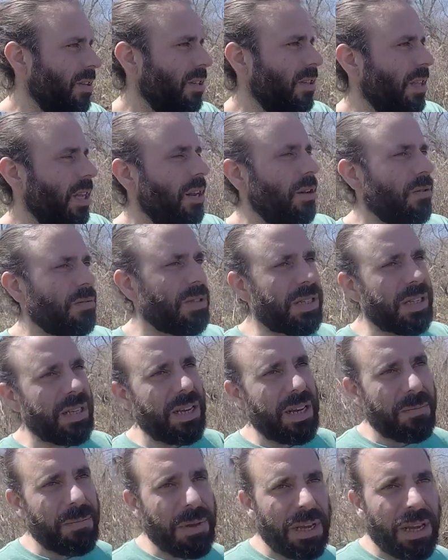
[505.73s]
They don't see
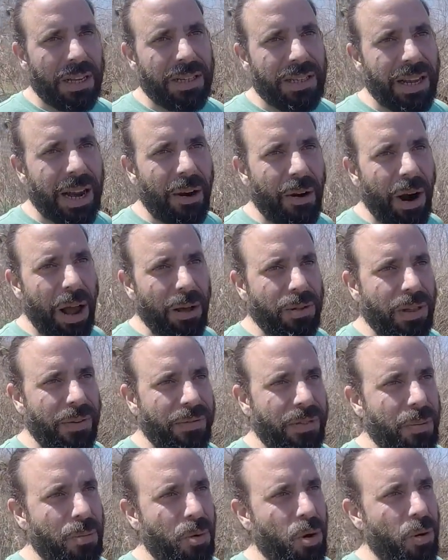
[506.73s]
it because they're out
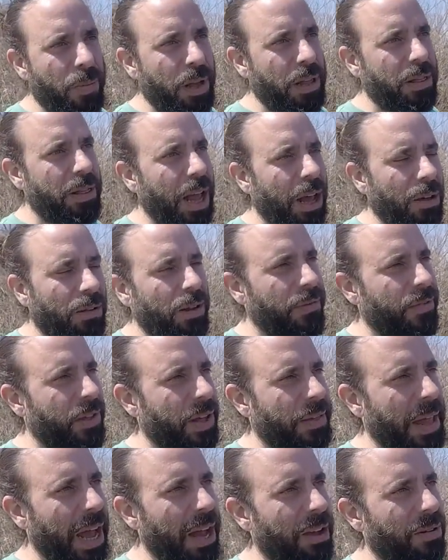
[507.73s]
of the moment, out of
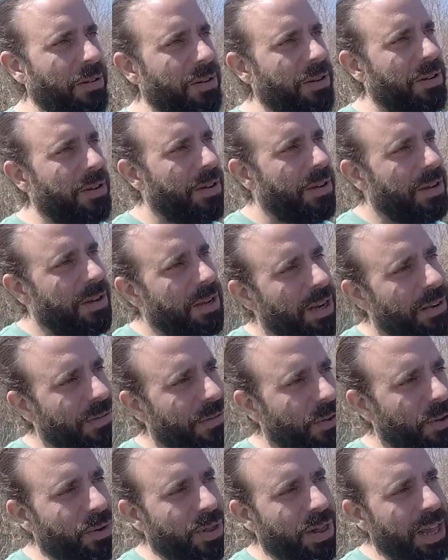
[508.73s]
the now.
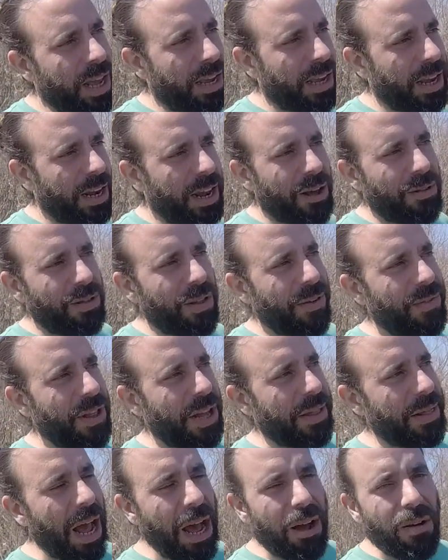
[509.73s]
If you're taken out of
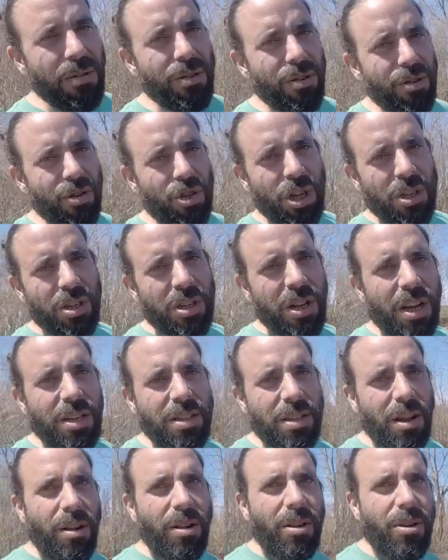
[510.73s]
the now, you just
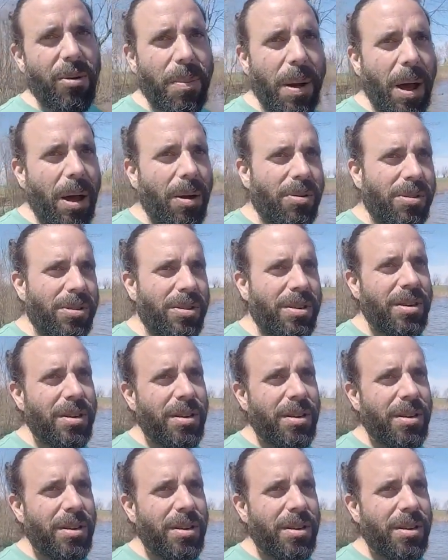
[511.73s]
lost all your power.